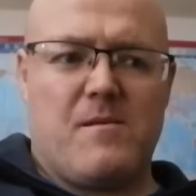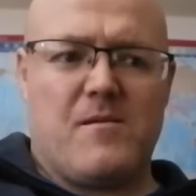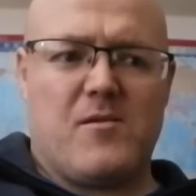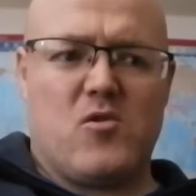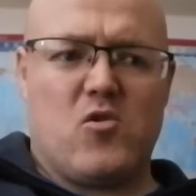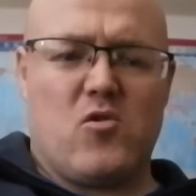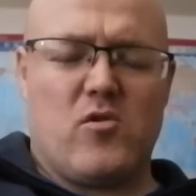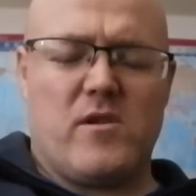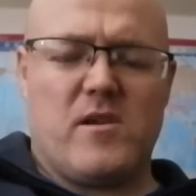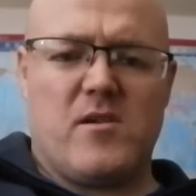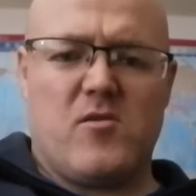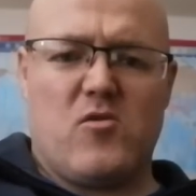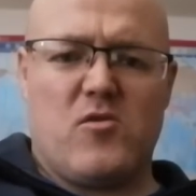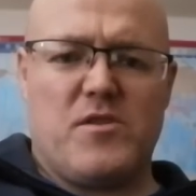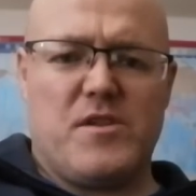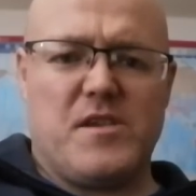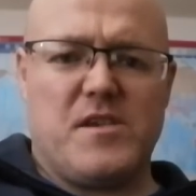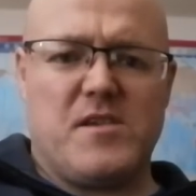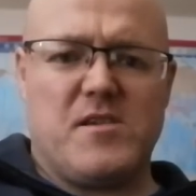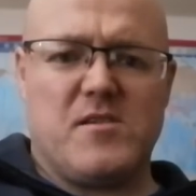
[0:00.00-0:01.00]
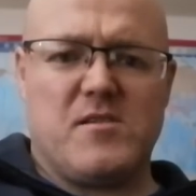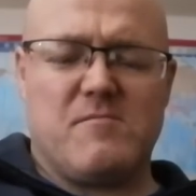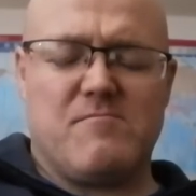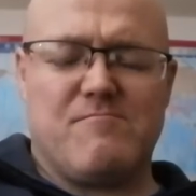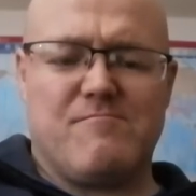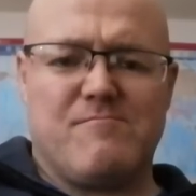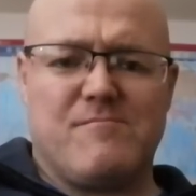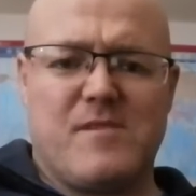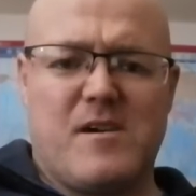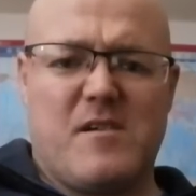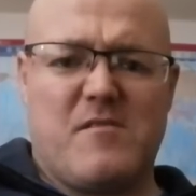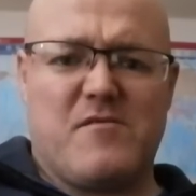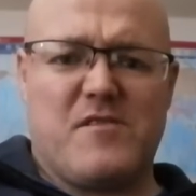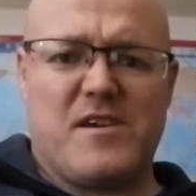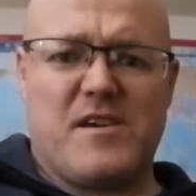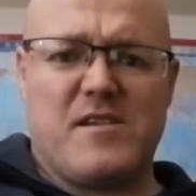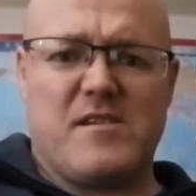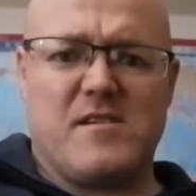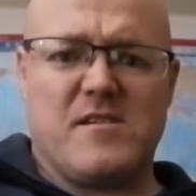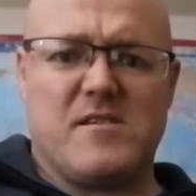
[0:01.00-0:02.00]
going to all these
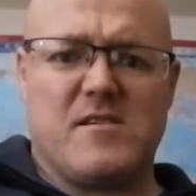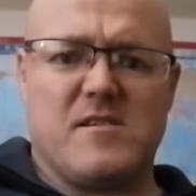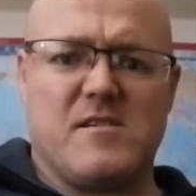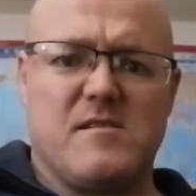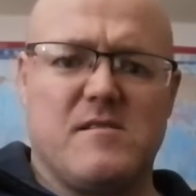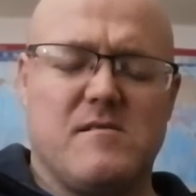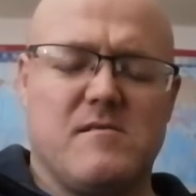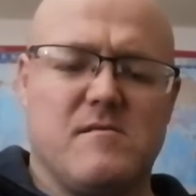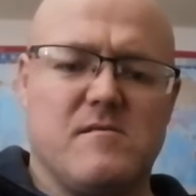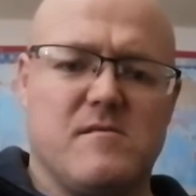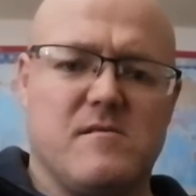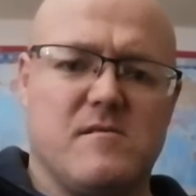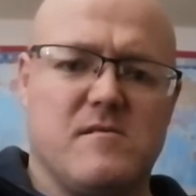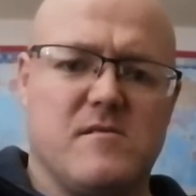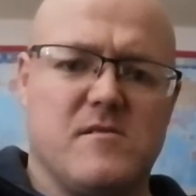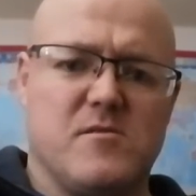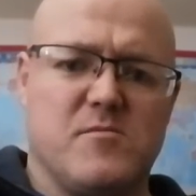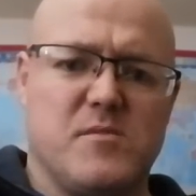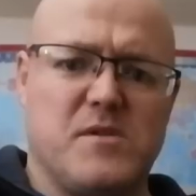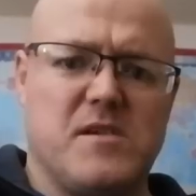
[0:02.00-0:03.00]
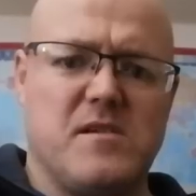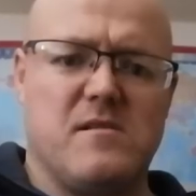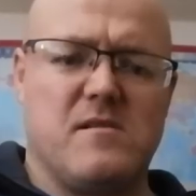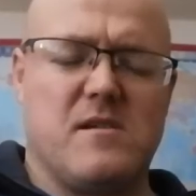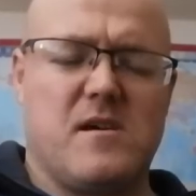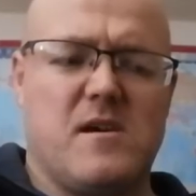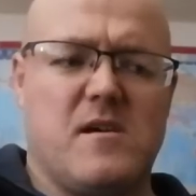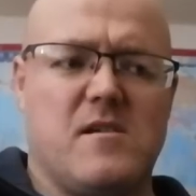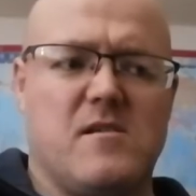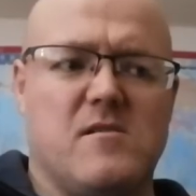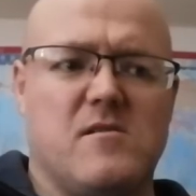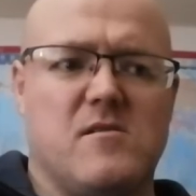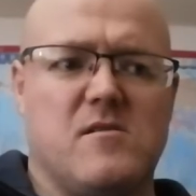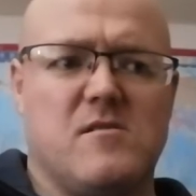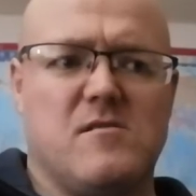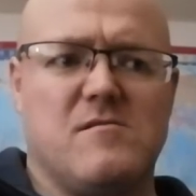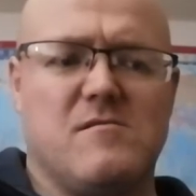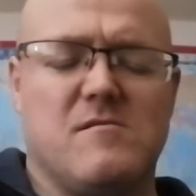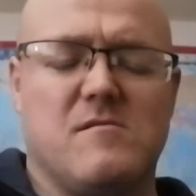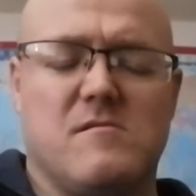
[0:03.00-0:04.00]
events and speaking things
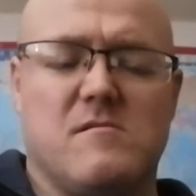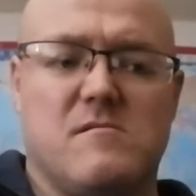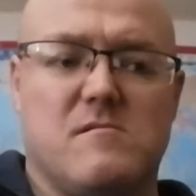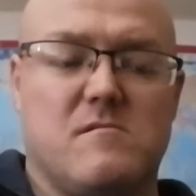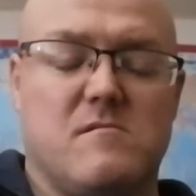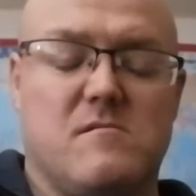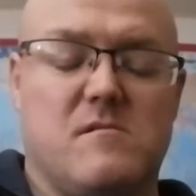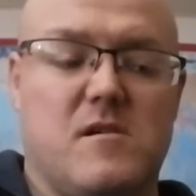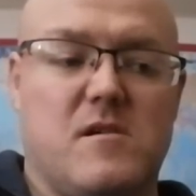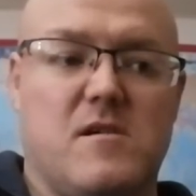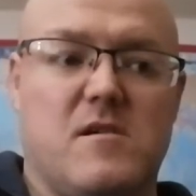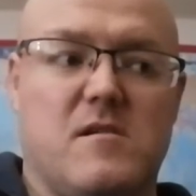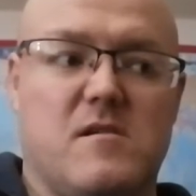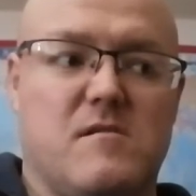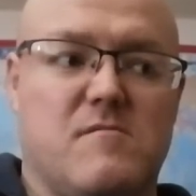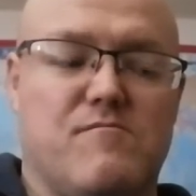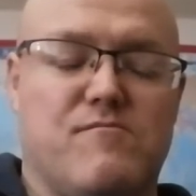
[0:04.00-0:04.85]
and like